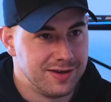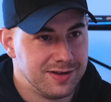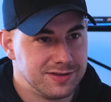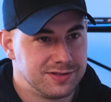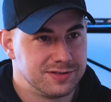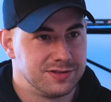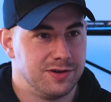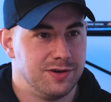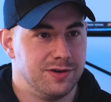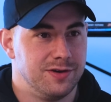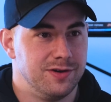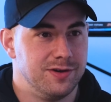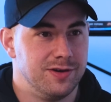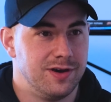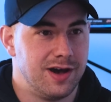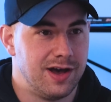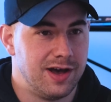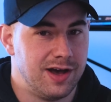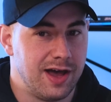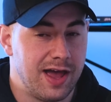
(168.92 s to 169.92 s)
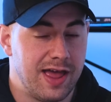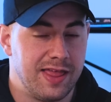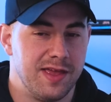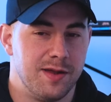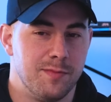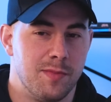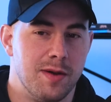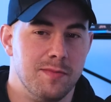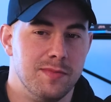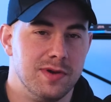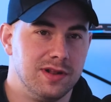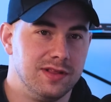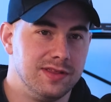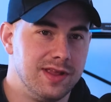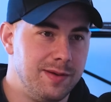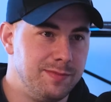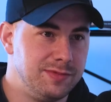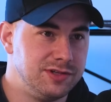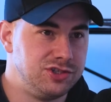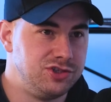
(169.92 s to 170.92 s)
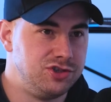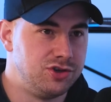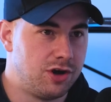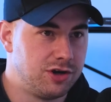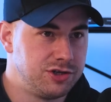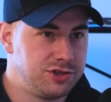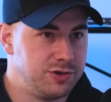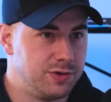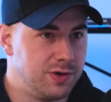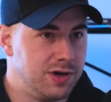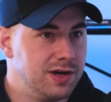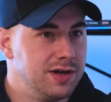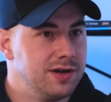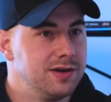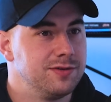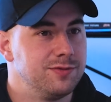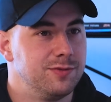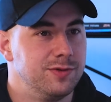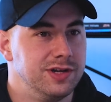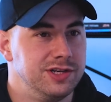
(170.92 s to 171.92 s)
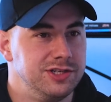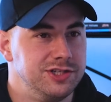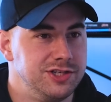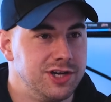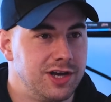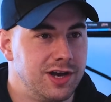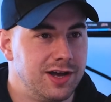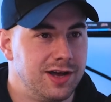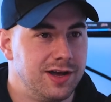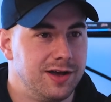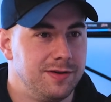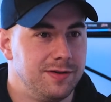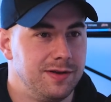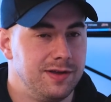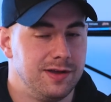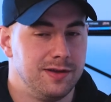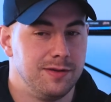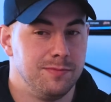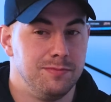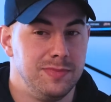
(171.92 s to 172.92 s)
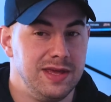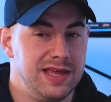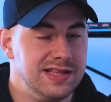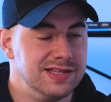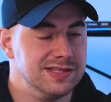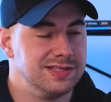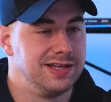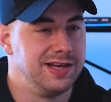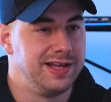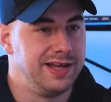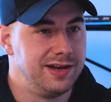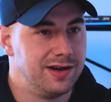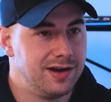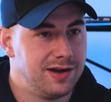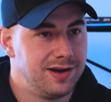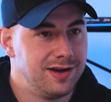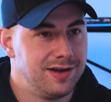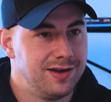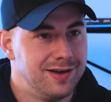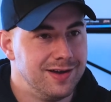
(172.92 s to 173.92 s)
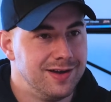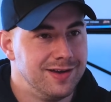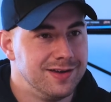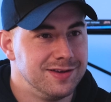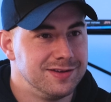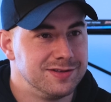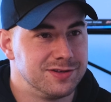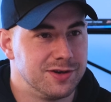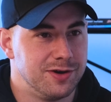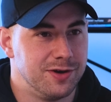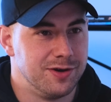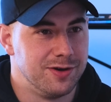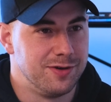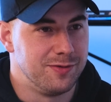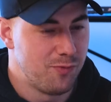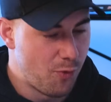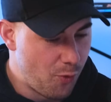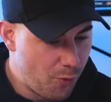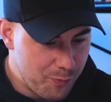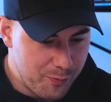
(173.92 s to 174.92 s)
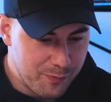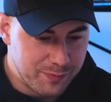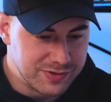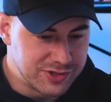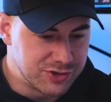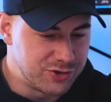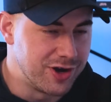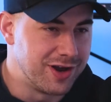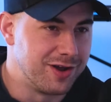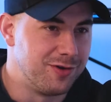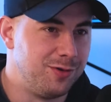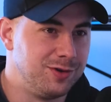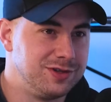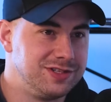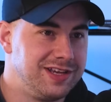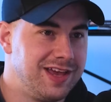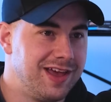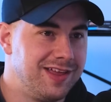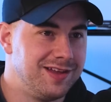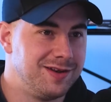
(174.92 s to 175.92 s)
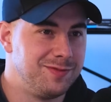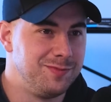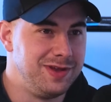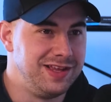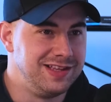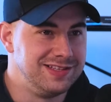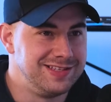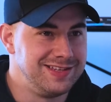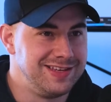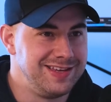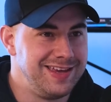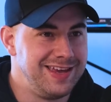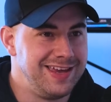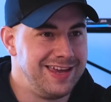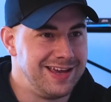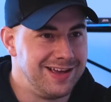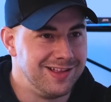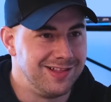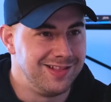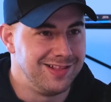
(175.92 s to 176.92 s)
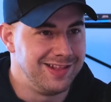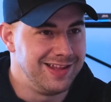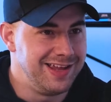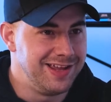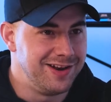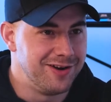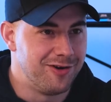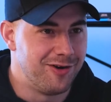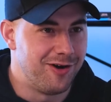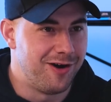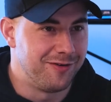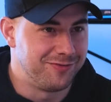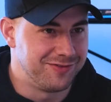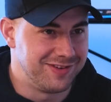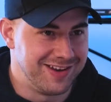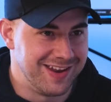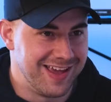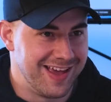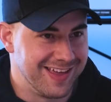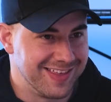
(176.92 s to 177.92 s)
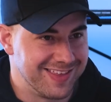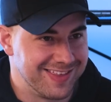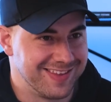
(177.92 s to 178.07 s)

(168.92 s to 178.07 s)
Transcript: So, and then my middle name is Joshua, which it means leader. So string it all together, it means eagle leader after death.